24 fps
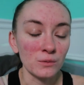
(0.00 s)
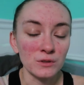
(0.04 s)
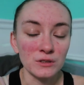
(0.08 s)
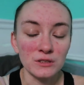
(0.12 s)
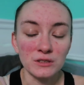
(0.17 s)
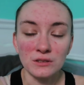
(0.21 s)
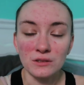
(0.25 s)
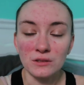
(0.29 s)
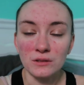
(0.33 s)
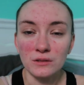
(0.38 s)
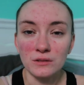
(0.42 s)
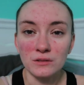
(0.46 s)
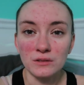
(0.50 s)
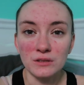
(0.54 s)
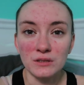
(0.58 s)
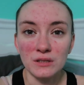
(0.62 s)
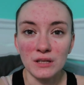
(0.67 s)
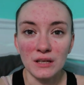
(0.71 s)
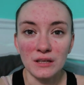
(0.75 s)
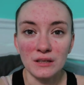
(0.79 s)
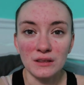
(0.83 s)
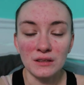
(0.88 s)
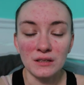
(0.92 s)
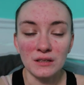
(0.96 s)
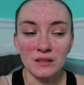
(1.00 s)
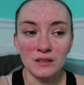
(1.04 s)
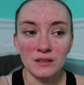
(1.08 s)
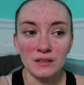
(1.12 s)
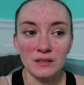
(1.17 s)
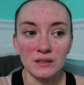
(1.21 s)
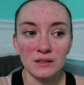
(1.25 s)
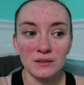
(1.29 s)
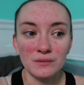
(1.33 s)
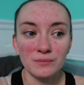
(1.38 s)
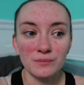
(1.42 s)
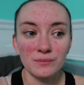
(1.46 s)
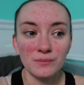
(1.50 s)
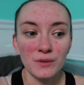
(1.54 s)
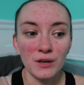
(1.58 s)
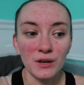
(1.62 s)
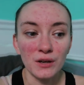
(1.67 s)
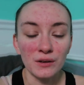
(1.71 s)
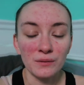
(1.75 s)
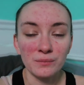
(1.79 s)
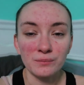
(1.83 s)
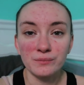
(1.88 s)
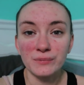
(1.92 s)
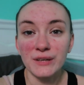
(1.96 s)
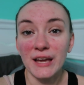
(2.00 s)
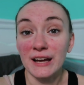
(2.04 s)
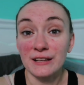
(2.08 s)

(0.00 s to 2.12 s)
what's it called like the uh,